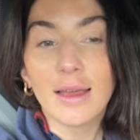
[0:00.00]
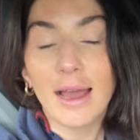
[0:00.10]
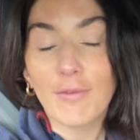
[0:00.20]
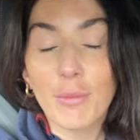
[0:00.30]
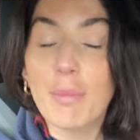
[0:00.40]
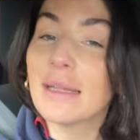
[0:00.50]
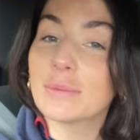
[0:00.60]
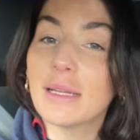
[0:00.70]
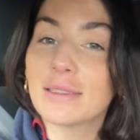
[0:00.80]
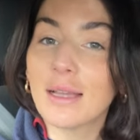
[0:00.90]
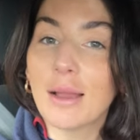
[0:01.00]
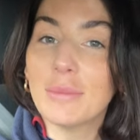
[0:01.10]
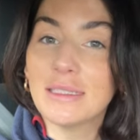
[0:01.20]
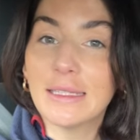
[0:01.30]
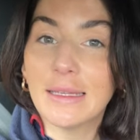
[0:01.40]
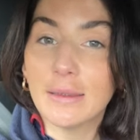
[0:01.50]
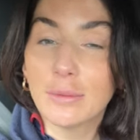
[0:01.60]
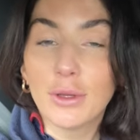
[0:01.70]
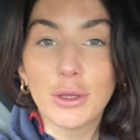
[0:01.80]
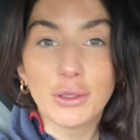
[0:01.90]
have the best time, Lizzie.
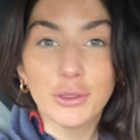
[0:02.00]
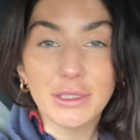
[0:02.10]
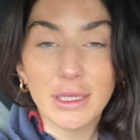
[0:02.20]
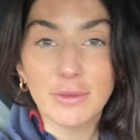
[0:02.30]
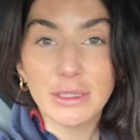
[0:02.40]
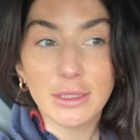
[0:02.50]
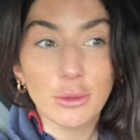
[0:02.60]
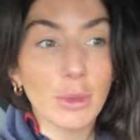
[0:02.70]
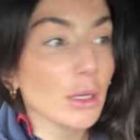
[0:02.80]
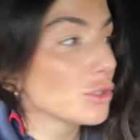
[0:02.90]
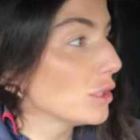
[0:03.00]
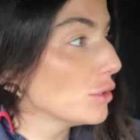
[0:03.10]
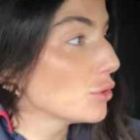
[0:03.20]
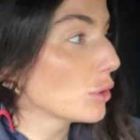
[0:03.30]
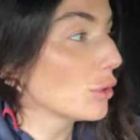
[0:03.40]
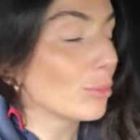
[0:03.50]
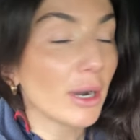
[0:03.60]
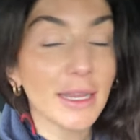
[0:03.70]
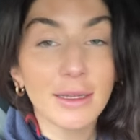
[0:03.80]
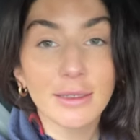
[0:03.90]
You deserve it so much. Enjoy your
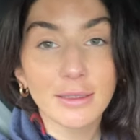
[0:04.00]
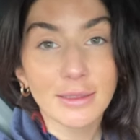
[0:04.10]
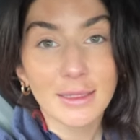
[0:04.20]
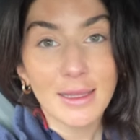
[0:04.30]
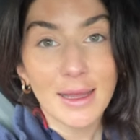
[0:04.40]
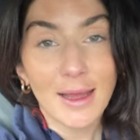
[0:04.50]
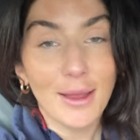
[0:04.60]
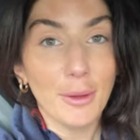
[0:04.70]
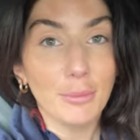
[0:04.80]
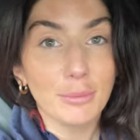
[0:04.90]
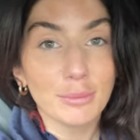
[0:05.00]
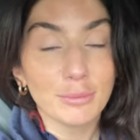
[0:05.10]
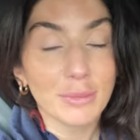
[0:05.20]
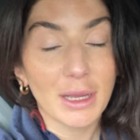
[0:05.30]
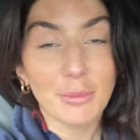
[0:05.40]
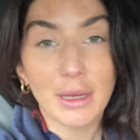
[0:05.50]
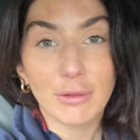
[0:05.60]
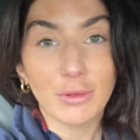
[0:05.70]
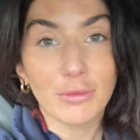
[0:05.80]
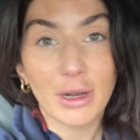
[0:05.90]
break, come back
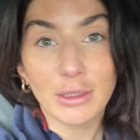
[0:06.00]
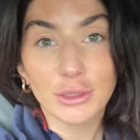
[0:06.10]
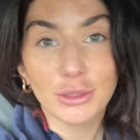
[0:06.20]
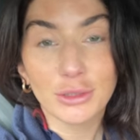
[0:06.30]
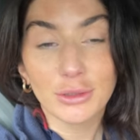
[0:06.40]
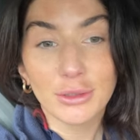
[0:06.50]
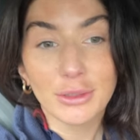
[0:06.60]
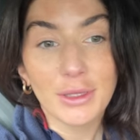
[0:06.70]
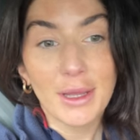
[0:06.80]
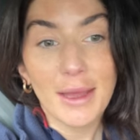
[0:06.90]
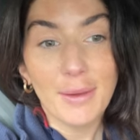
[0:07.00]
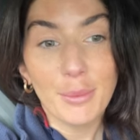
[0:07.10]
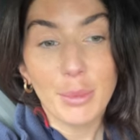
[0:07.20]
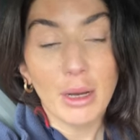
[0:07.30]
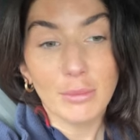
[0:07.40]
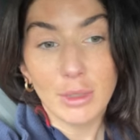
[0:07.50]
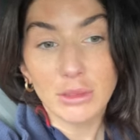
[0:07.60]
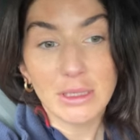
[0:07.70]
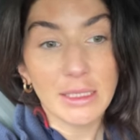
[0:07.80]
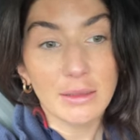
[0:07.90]
refreshed, but
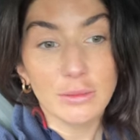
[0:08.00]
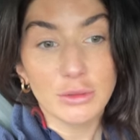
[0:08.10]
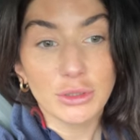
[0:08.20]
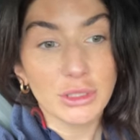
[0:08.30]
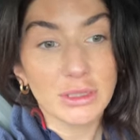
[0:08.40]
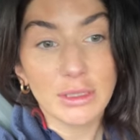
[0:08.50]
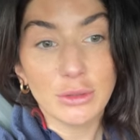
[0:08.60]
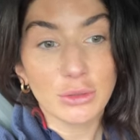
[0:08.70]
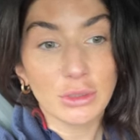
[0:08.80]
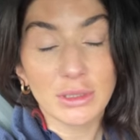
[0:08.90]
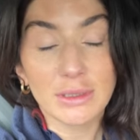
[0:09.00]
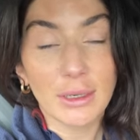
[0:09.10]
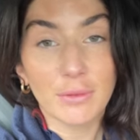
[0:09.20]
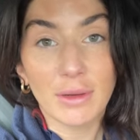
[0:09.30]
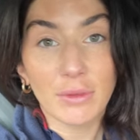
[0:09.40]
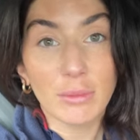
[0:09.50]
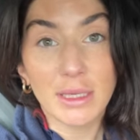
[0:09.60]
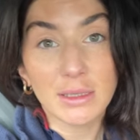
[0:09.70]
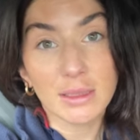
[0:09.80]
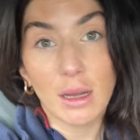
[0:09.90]
mostly just enjoy yourself. Have the
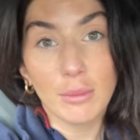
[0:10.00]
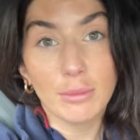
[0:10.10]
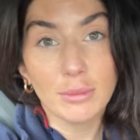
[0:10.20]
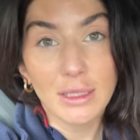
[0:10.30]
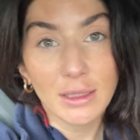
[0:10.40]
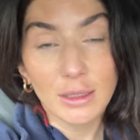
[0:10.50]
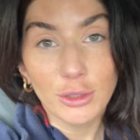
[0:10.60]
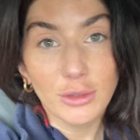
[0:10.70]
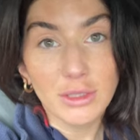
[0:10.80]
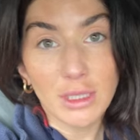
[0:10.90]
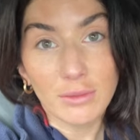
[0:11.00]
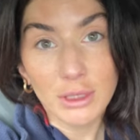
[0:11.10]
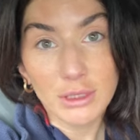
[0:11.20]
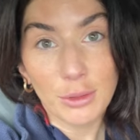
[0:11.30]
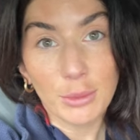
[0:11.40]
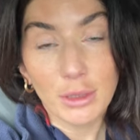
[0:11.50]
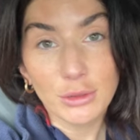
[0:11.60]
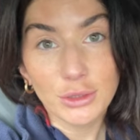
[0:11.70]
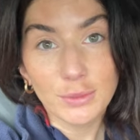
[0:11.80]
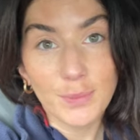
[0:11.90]
best time. You deserve it so
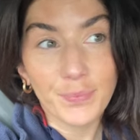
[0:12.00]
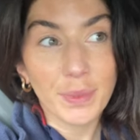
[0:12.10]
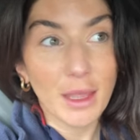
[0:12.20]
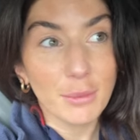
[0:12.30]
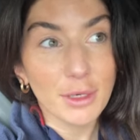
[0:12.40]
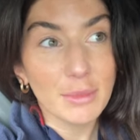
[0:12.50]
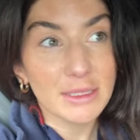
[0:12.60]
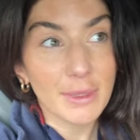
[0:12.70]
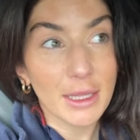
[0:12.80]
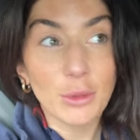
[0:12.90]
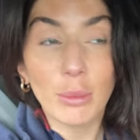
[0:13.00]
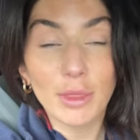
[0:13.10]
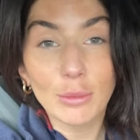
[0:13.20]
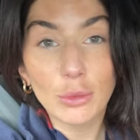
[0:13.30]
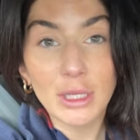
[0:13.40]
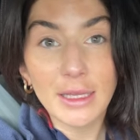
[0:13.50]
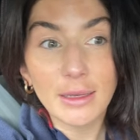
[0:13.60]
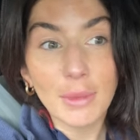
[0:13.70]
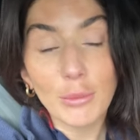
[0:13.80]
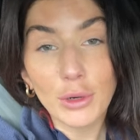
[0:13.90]
much. I'm gonna miss picking you up in the morning
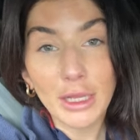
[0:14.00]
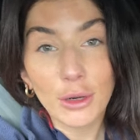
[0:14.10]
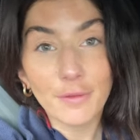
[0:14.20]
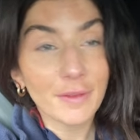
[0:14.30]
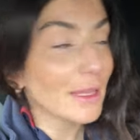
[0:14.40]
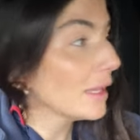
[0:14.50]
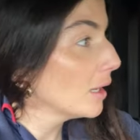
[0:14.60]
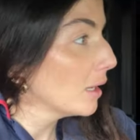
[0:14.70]
and my morning coffee.